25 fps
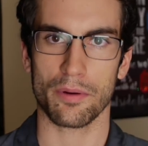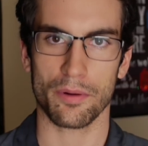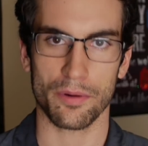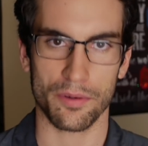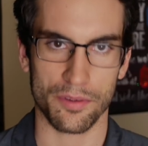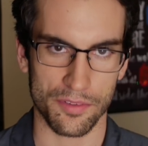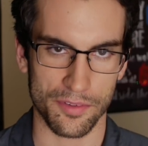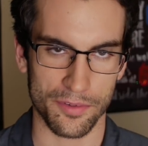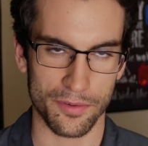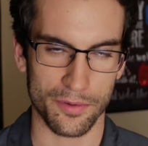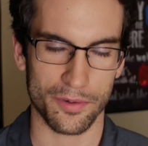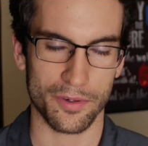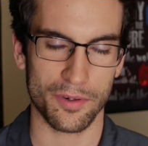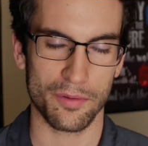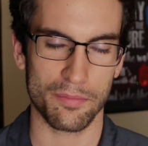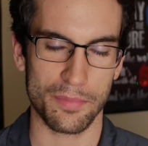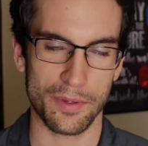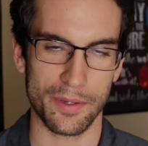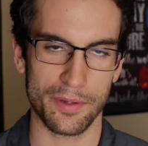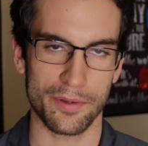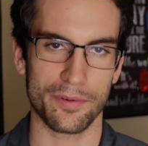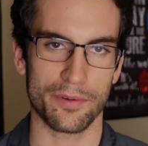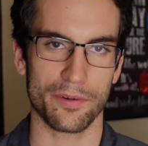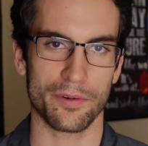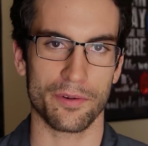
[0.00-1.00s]
personal
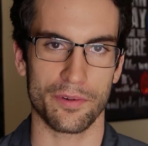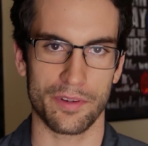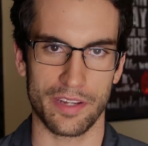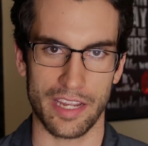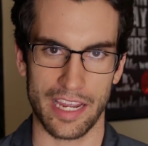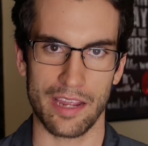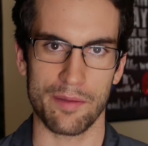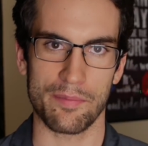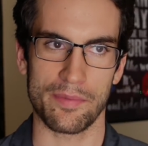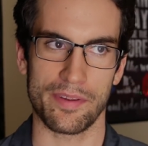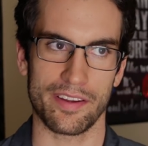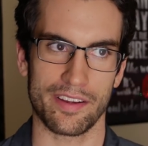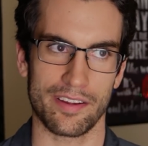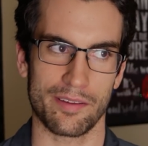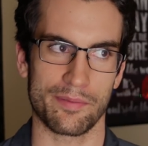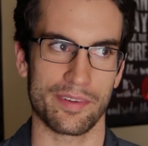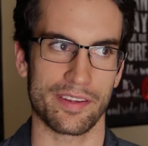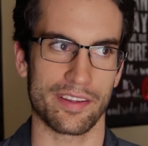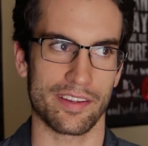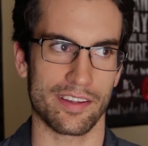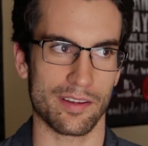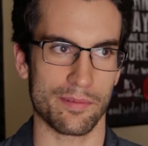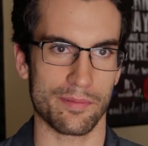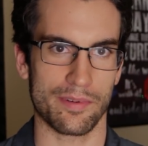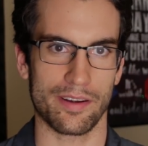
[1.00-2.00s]
computer gaming. I
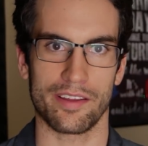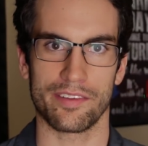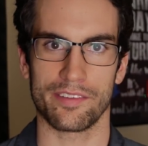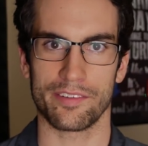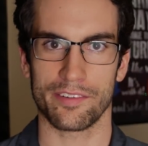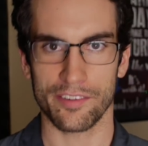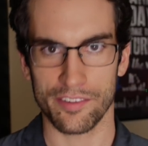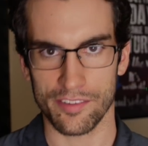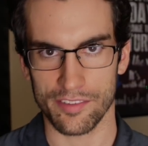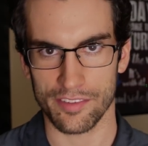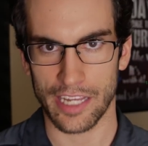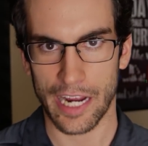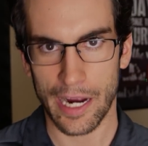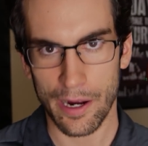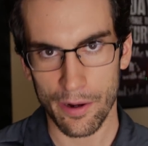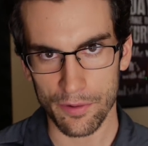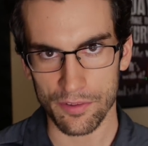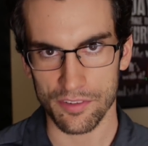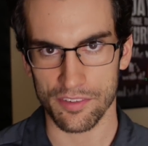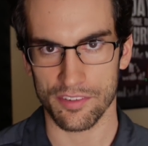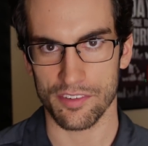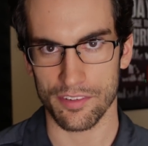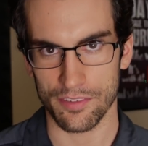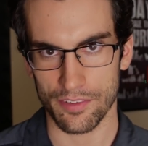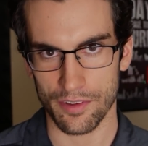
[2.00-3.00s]
mean, come on, there's
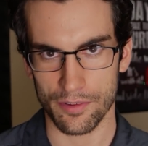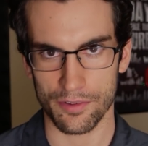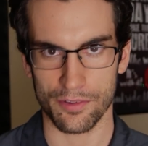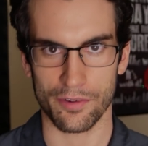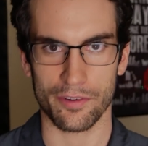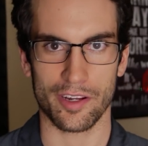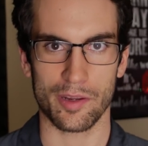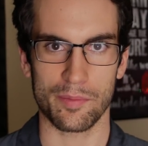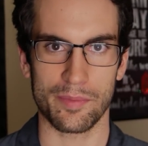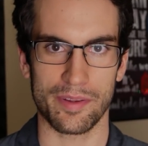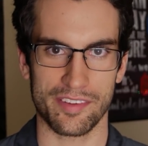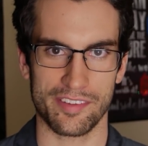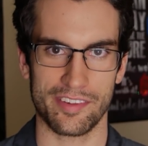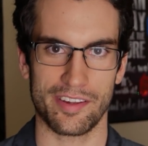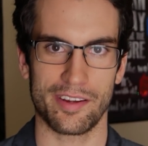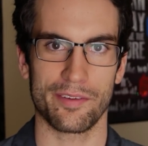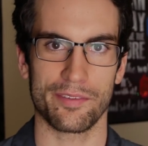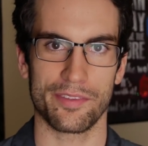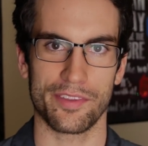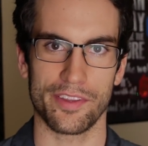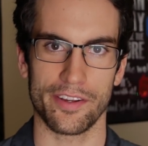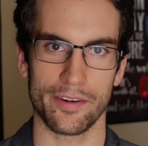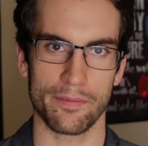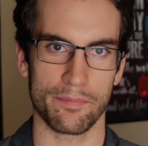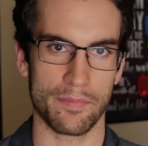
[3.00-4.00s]
thousands of those arguments
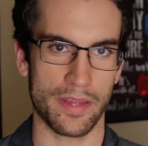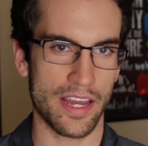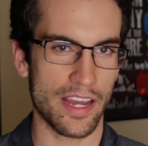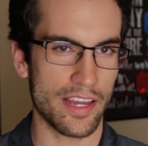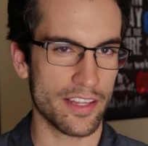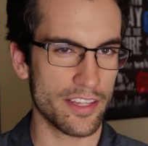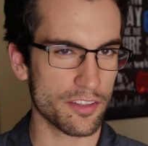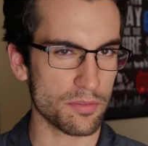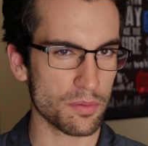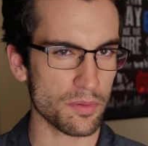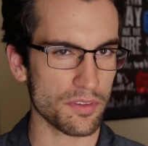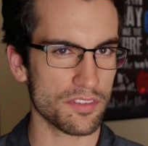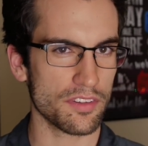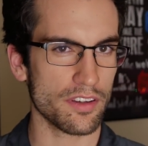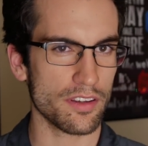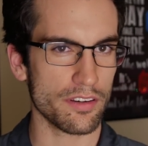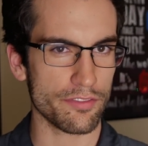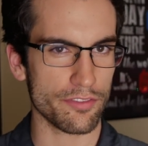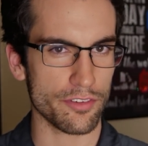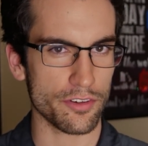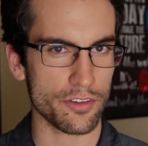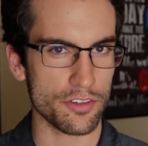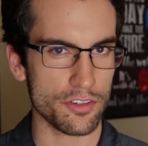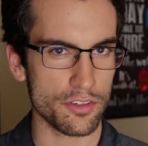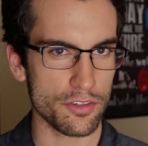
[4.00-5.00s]
out there. This was
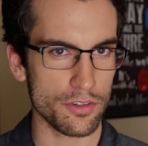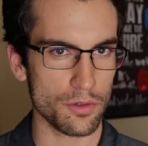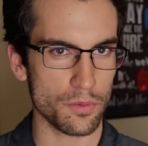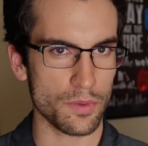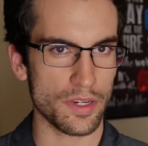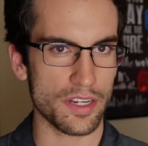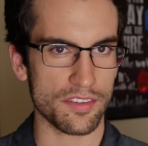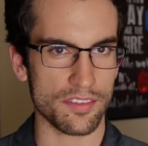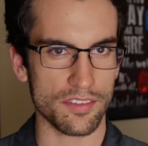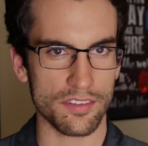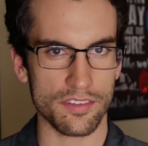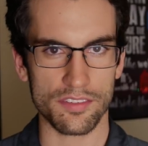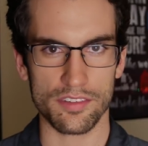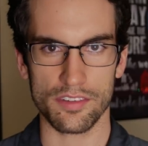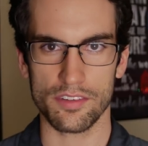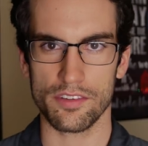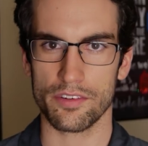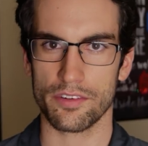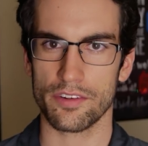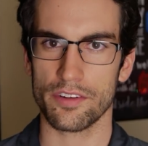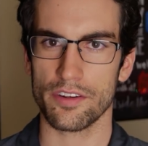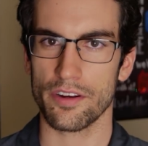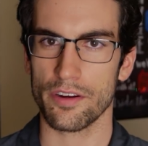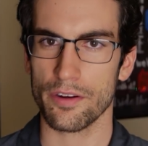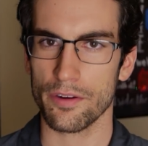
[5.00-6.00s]
done for two reasons and
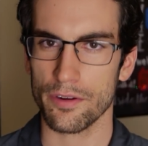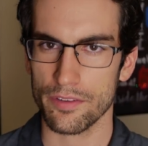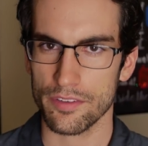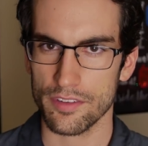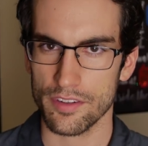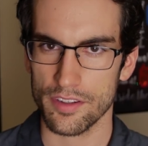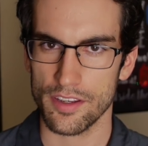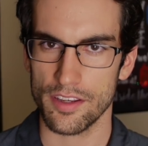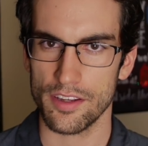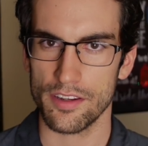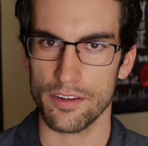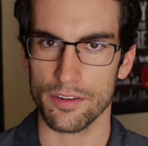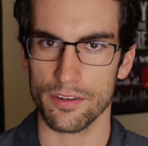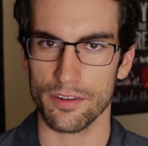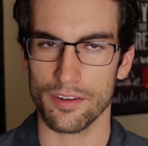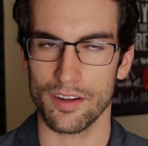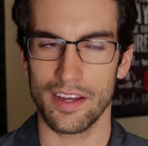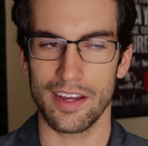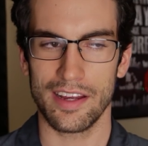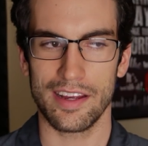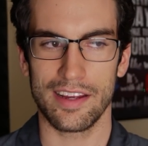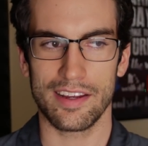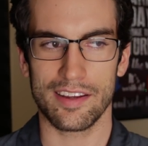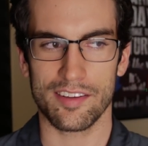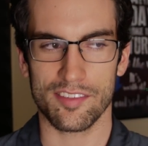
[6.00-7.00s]
they're gonna hurt to hear,
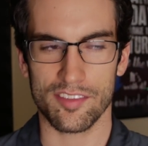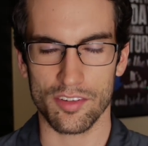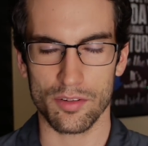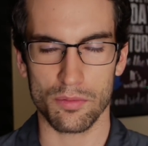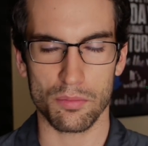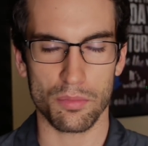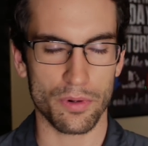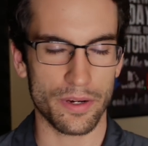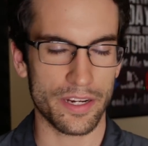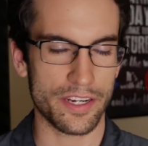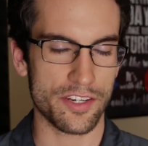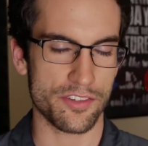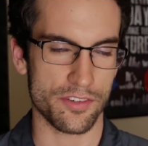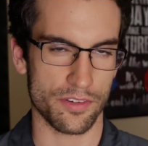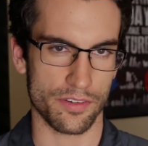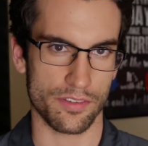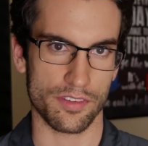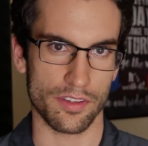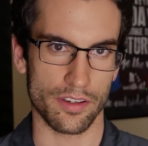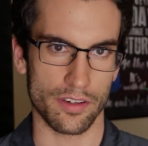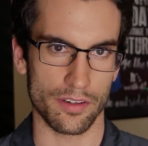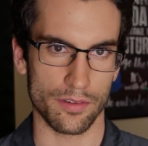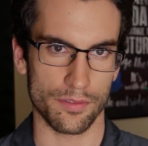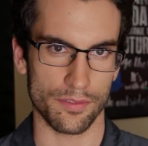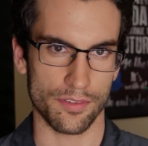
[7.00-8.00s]
so brace
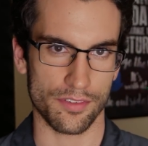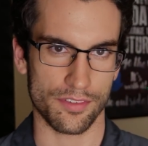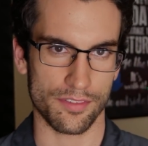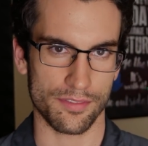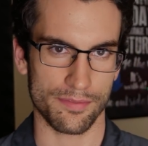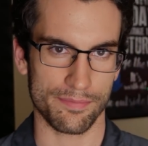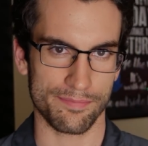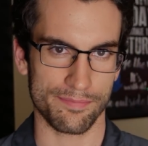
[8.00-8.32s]
yourselves.